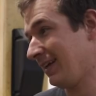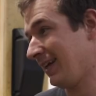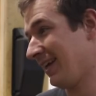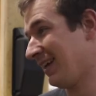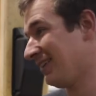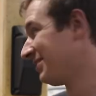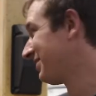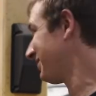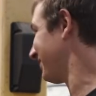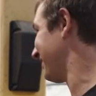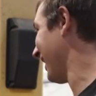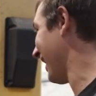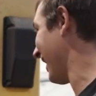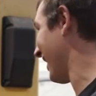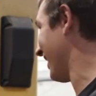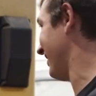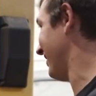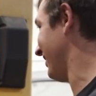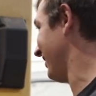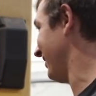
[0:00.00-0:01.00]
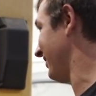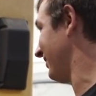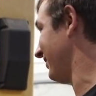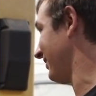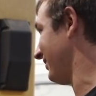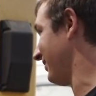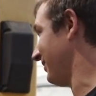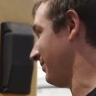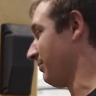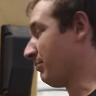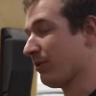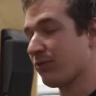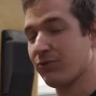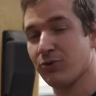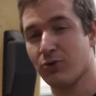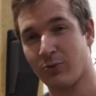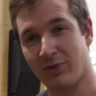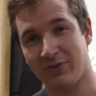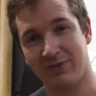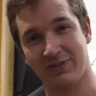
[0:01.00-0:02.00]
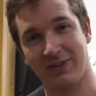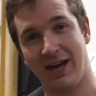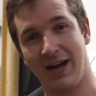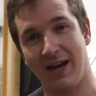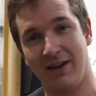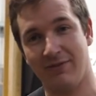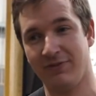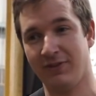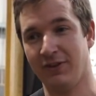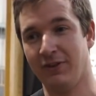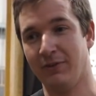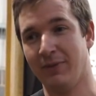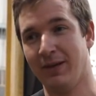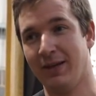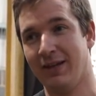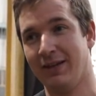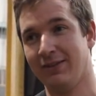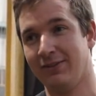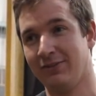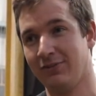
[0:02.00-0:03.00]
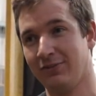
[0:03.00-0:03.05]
he started it before we started filming it.